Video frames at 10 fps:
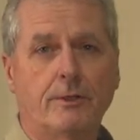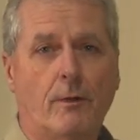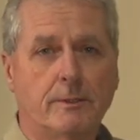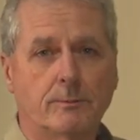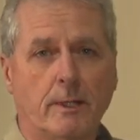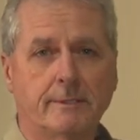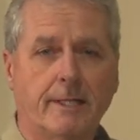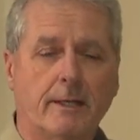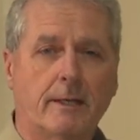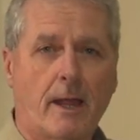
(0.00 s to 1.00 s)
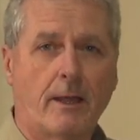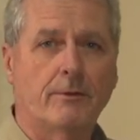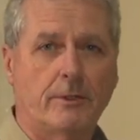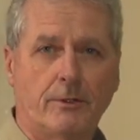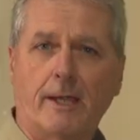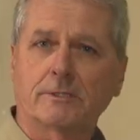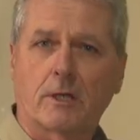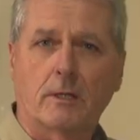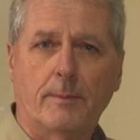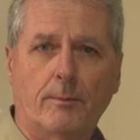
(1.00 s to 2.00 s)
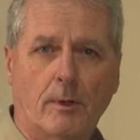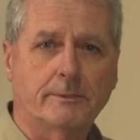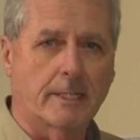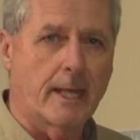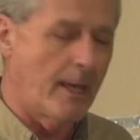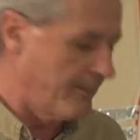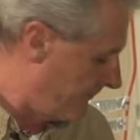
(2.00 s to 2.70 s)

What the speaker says: You always want to set it higher than you're actually going to be roasting at.